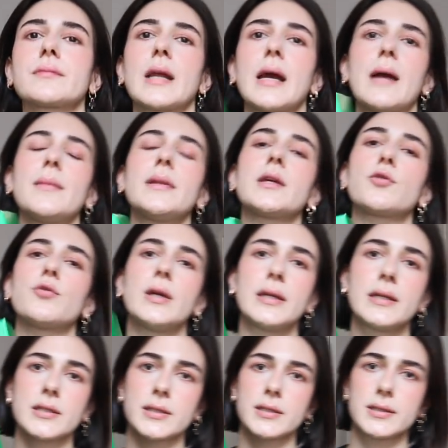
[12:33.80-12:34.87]
I mean, the green
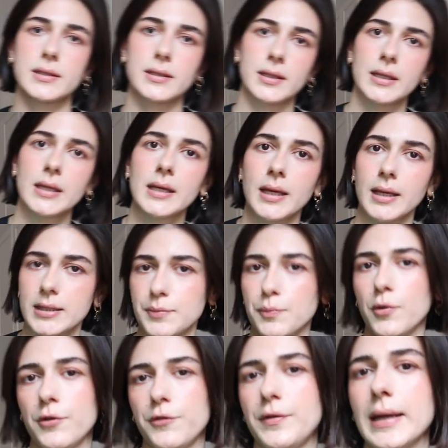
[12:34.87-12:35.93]
is
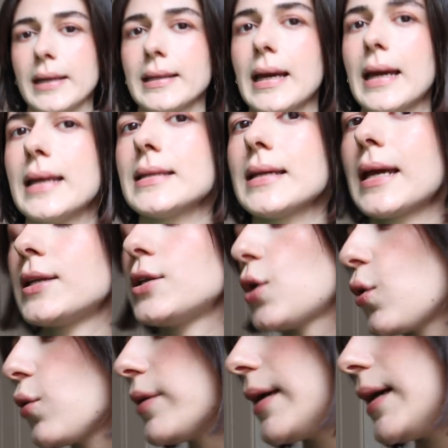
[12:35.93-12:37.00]
perfect. And I
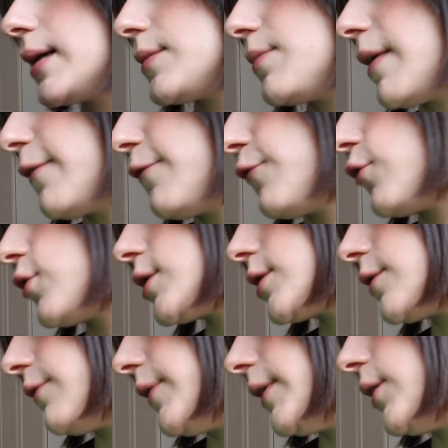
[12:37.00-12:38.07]
know that my
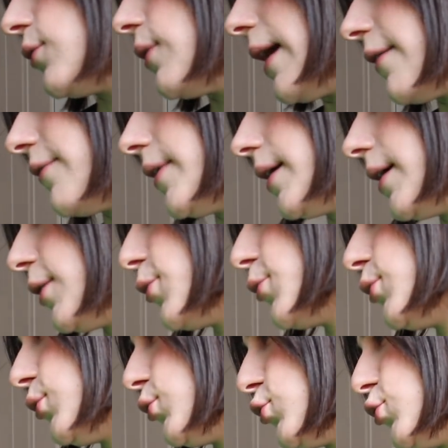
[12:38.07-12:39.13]
first video ever
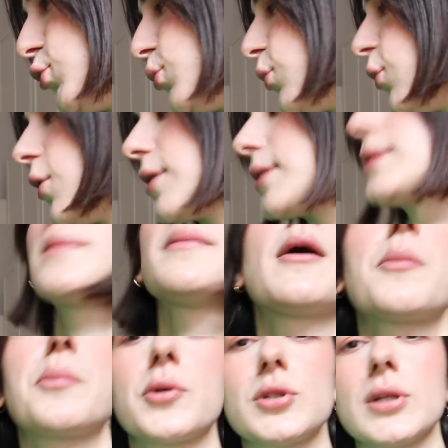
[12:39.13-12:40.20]
on YouTube was
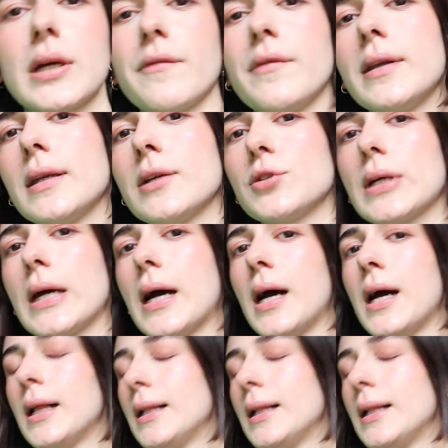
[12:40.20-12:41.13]
about Bottega Veneta.